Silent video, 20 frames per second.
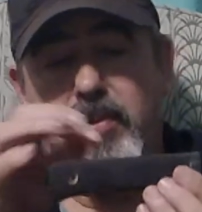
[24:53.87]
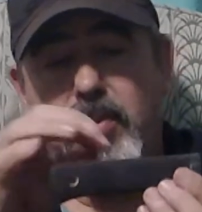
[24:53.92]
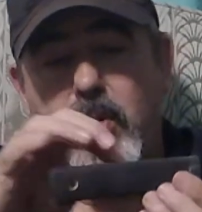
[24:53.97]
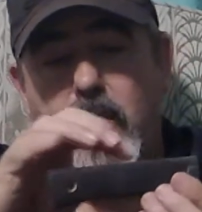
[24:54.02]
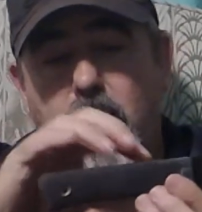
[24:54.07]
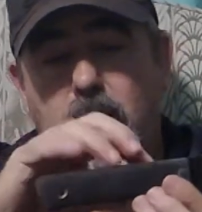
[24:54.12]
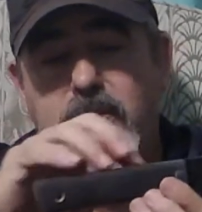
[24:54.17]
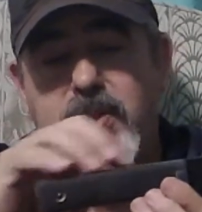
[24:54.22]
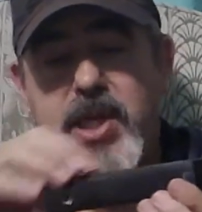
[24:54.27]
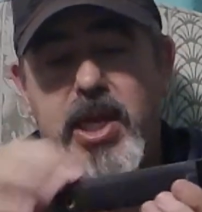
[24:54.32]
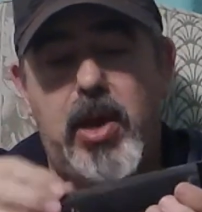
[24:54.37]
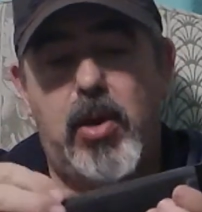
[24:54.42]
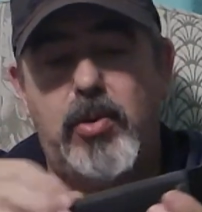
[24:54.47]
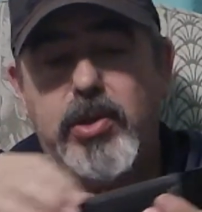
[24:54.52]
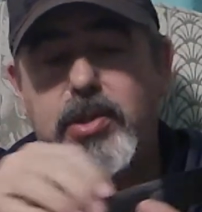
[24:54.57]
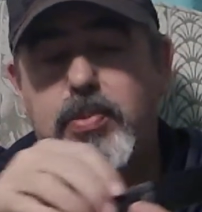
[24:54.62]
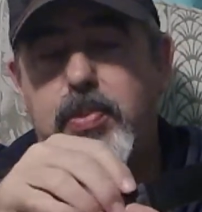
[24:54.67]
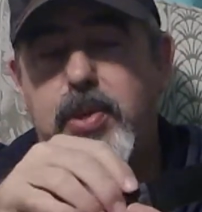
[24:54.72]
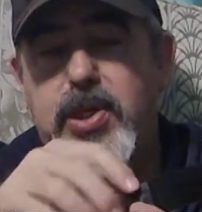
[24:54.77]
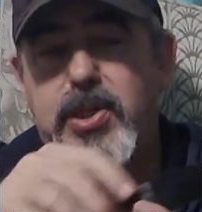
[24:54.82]
Cold Steel
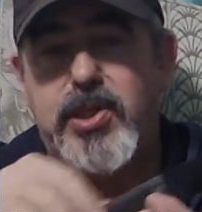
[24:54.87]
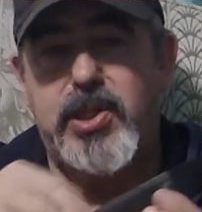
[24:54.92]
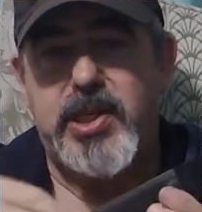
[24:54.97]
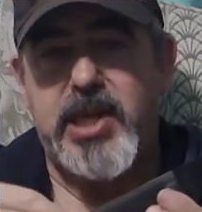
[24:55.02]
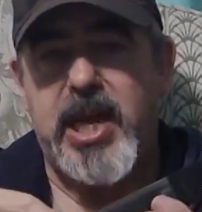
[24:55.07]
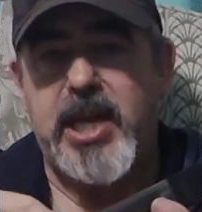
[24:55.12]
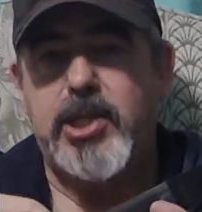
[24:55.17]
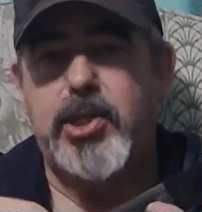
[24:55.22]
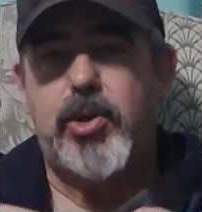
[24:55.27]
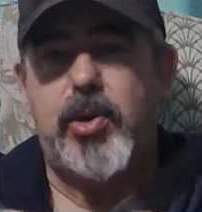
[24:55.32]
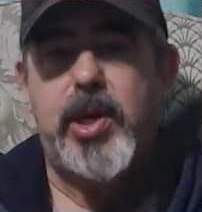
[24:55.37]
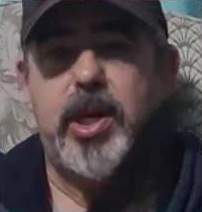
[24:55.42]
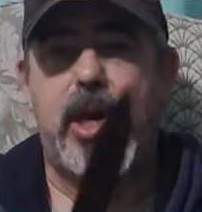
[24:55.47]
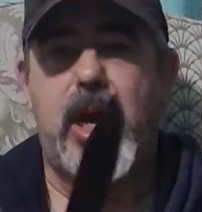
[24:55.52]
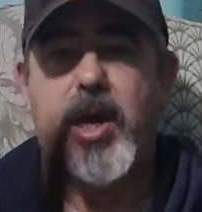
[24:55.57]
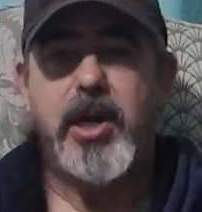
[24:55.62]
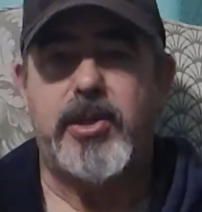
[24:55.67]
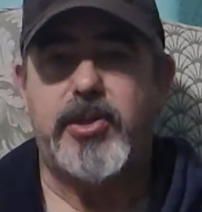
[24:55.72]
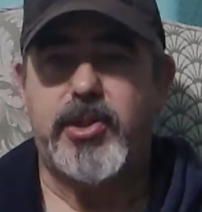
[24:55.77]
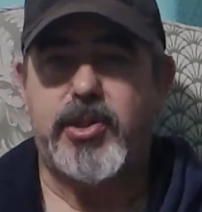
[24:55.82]
always puts texturing
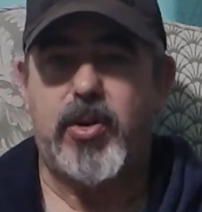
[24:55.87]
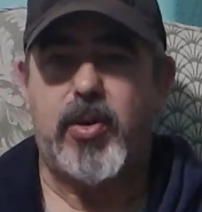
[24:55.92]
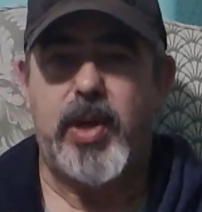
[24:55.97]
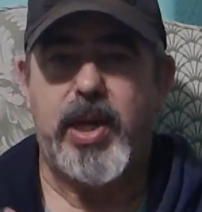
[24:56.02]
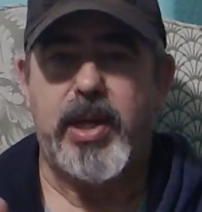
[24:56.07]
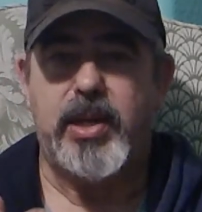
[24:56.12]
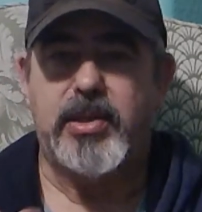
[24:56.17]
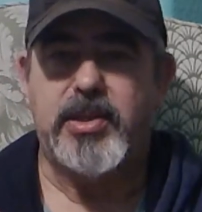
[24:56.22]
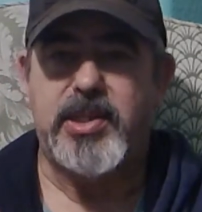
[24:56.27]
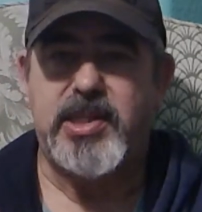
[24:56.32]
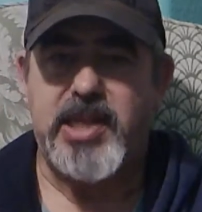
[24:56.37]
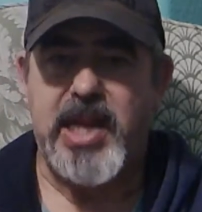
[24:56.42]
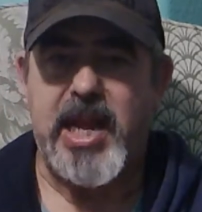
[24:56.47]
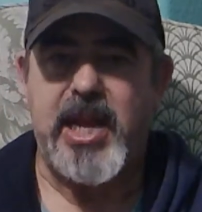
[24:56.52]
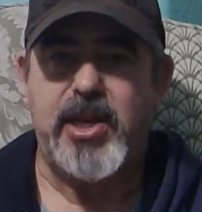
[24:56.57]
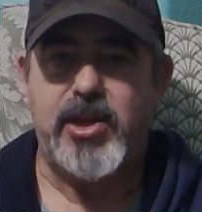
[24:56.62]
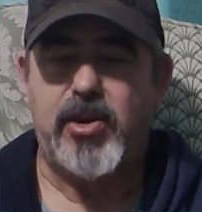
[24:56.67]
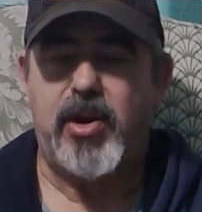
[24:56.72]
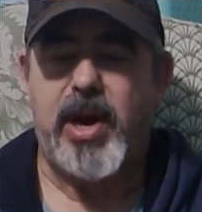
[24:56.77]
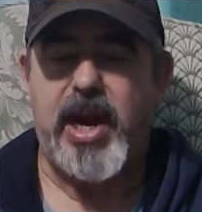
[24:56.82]
on it, so it'll stay
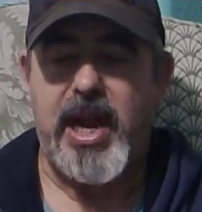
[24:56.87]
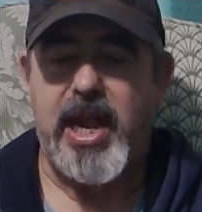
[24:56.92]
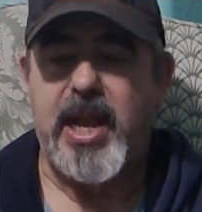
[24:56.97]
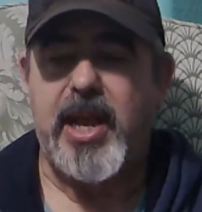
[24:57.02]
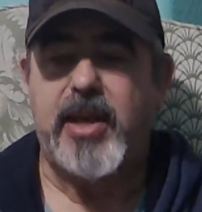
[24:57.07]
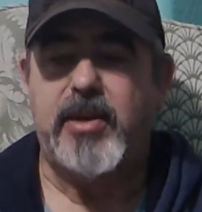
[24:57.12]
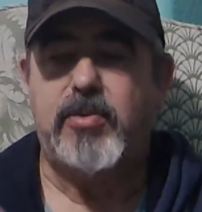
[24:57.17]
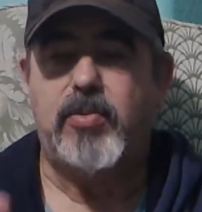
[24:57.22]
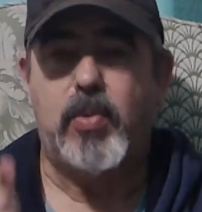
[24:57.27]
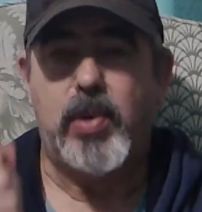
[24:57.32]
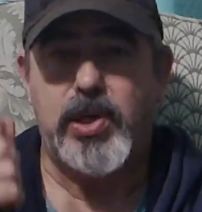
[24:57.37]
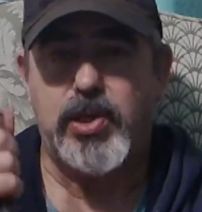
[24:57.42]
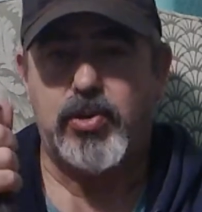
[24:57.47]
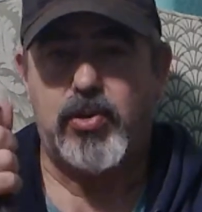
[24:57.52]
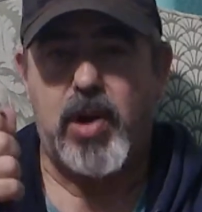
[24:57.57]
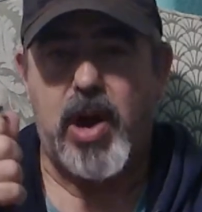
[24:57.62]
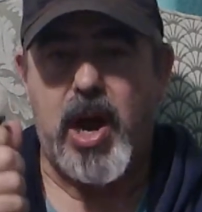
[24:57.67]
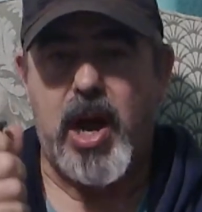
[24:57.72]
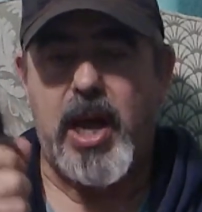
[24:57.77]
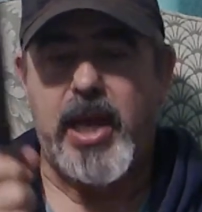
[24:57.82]
in your hand when
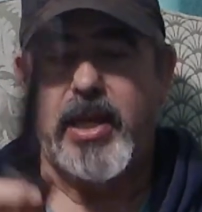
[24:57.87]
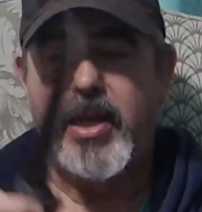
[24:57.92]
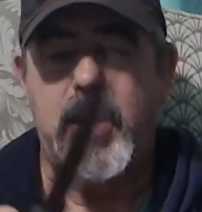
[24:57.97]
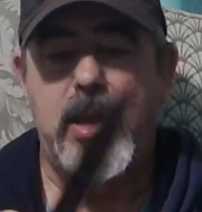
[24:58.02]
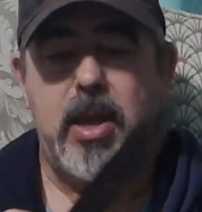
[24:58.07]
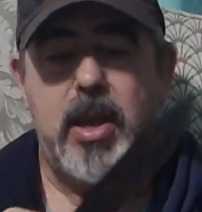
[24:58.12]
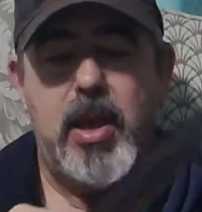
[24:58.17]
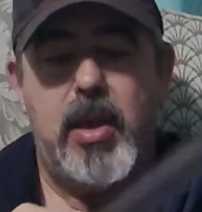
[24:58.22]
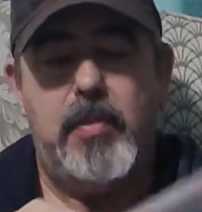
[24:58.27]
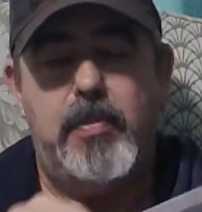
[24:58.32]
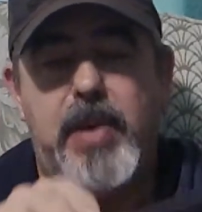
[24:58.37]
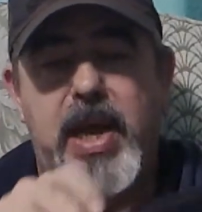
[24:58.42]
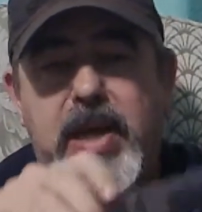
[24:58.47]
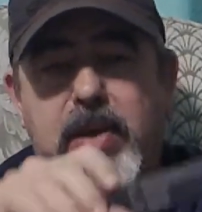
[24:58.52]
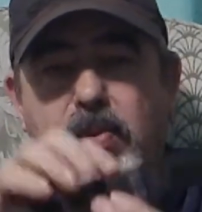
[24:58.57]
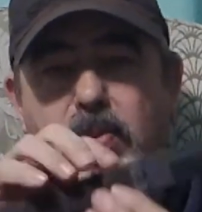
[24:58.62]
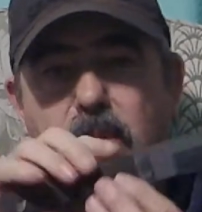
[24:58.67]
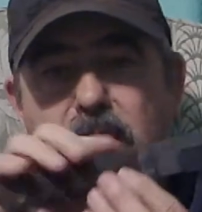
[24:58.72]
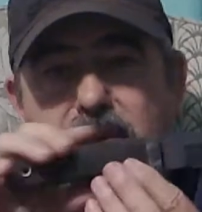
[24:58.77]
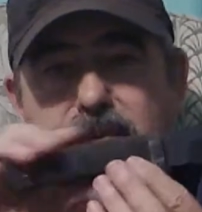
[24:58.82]
dry, But
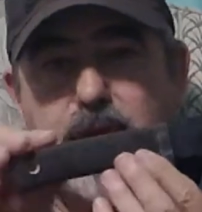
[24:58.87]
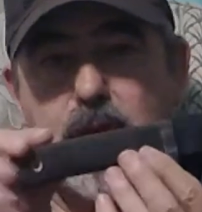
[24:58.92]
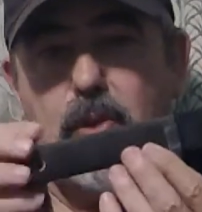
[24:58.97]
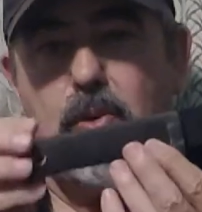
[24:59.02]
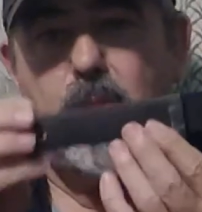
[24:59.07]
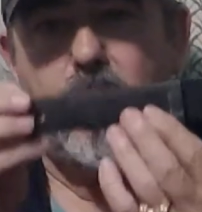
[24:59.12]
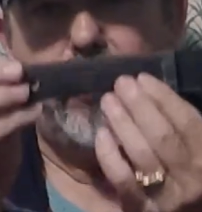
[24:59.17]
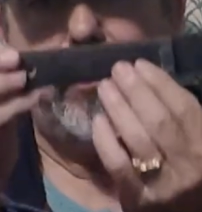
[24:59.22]
if you were